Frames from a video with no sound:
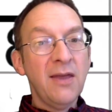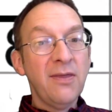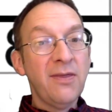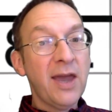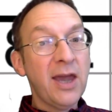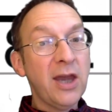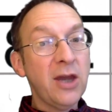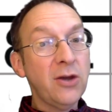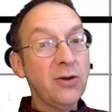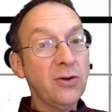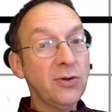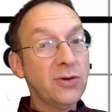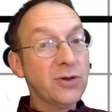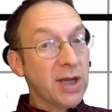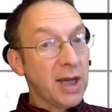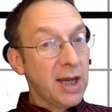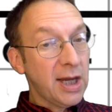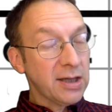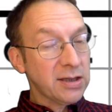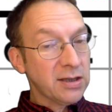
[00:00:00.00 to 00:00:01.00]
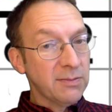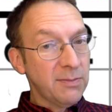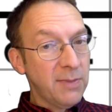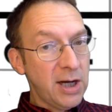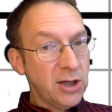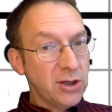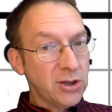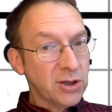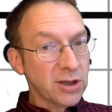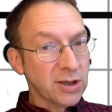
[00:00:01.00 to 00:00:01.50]
They used
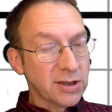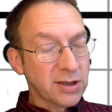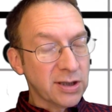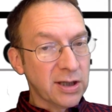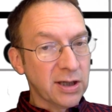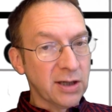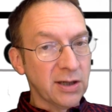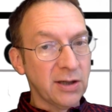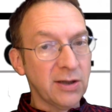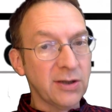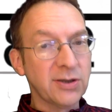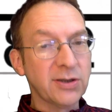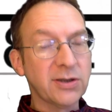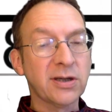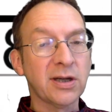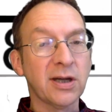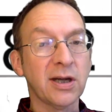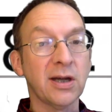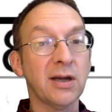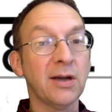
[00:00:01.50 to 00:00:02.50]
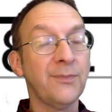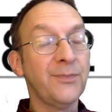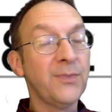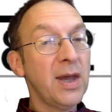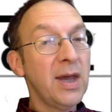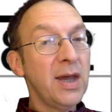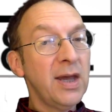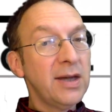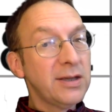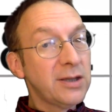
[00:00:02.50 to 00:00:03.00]
estimation skills to
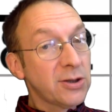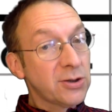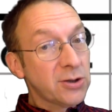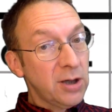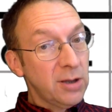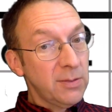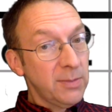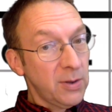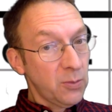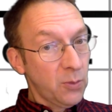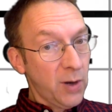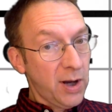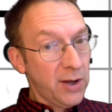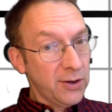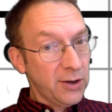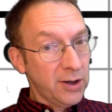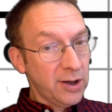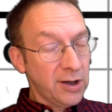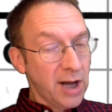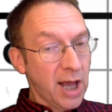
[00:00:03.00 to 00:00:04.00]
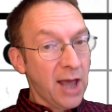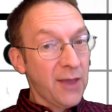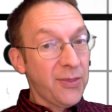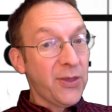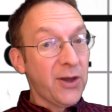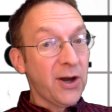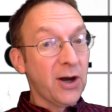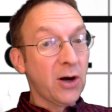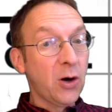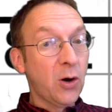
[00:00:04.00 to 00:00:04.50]
determine whether or
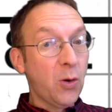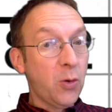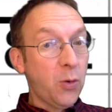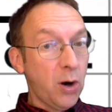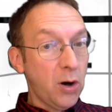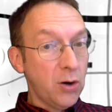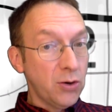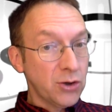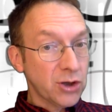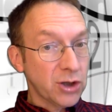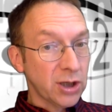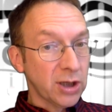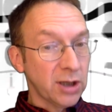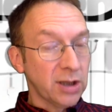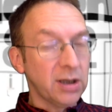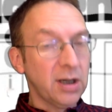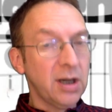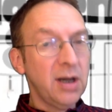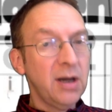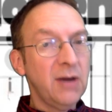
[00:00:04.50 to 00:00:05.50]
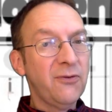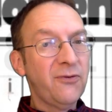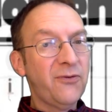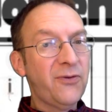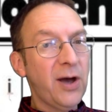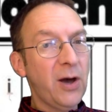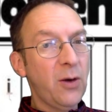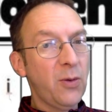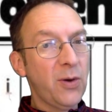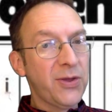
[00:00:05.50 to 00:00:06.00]
not their quotient
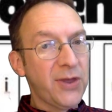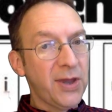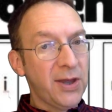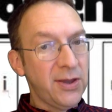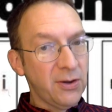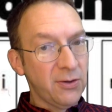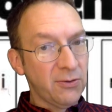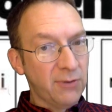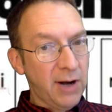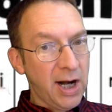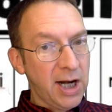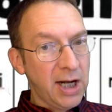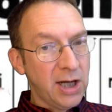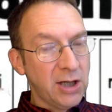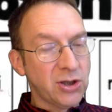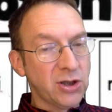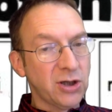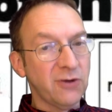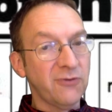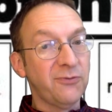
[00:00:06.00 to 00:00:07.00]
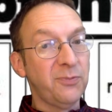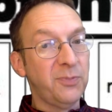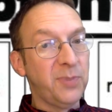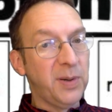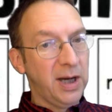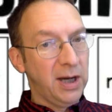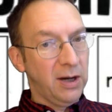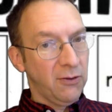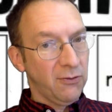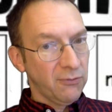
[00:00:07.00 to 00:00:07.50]
fell within the range of
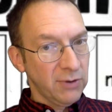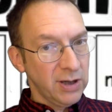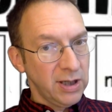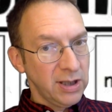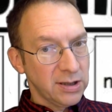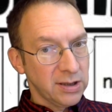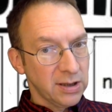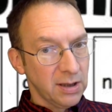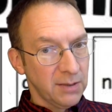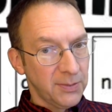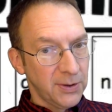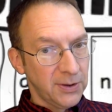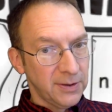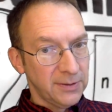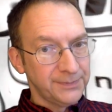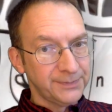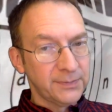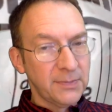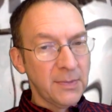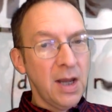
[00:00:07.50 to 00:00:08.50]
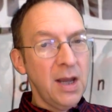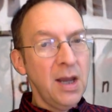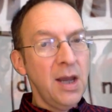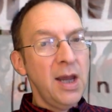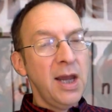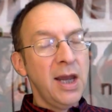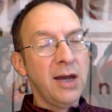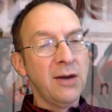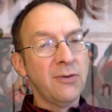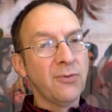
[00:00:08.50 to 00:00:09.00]
being reasonable.
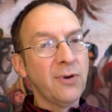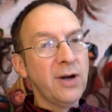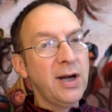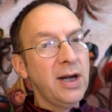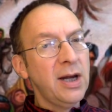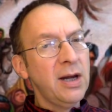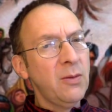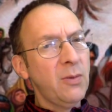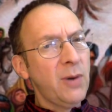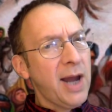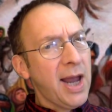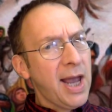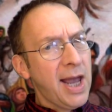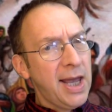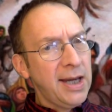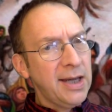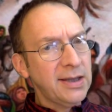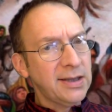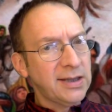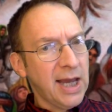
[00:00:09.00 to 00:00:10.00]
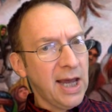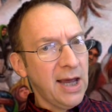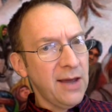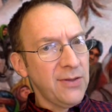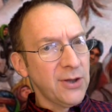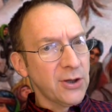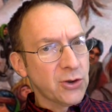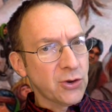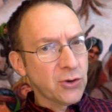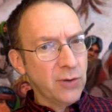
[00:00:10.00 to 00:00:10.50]
In reading, we headed
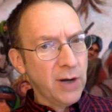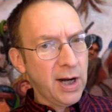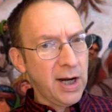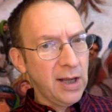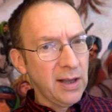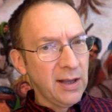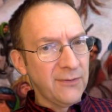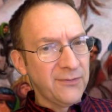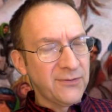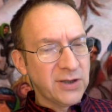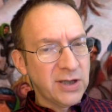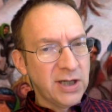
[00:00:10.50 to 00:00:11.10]
down the trail of